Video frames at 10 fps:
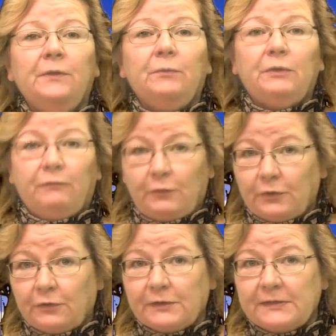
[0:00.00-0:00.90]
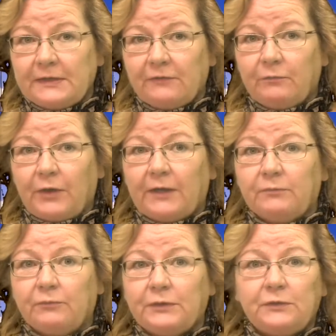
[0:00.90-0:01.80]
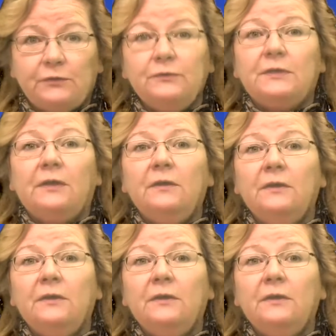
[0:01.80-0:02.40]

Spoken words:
With a photo courtesy of Brad Petruska.